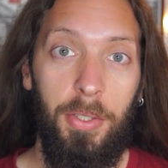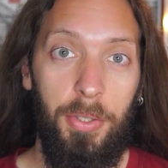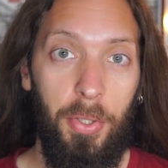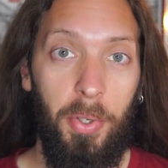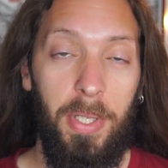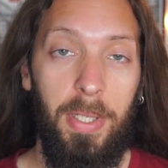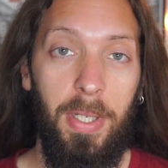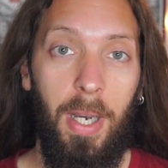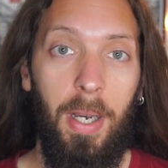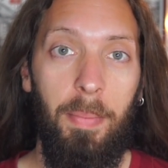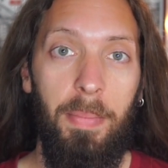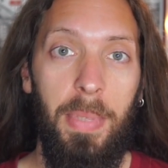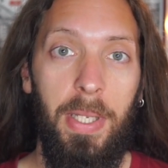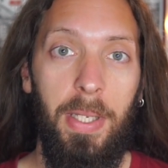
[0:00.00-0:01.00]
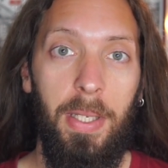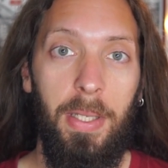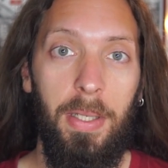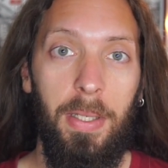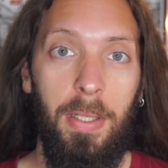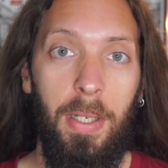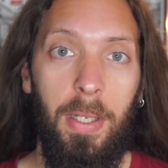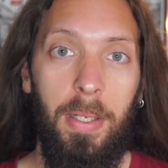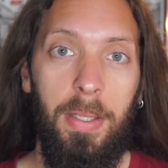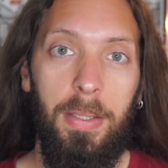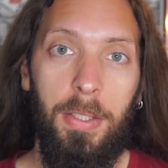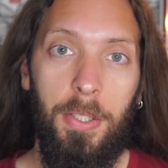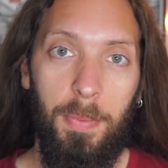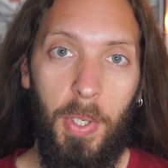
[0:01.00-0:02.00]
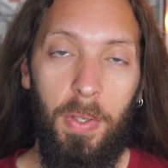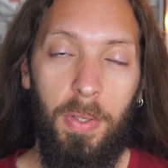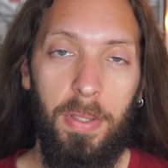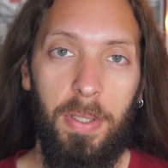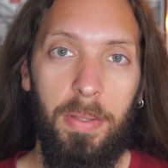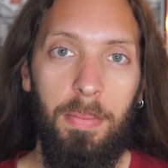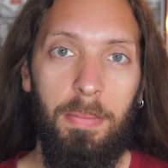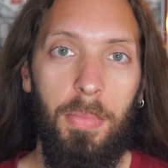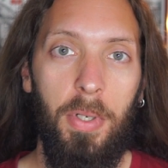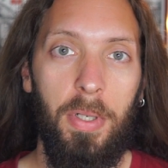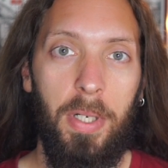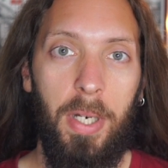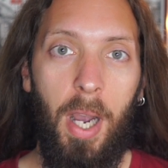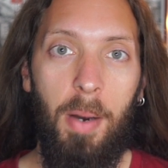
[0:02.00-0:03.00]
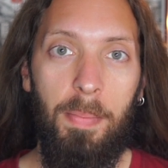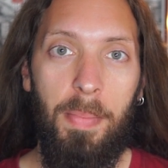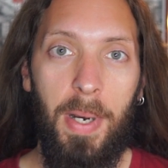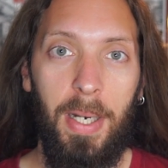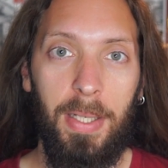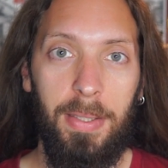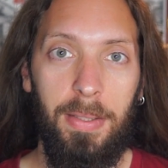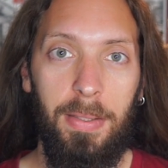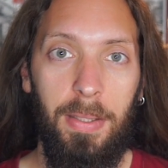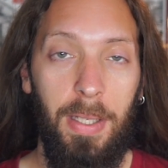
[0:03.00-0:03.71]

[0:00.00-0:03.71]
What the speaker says: Tokina being smaller, more compact,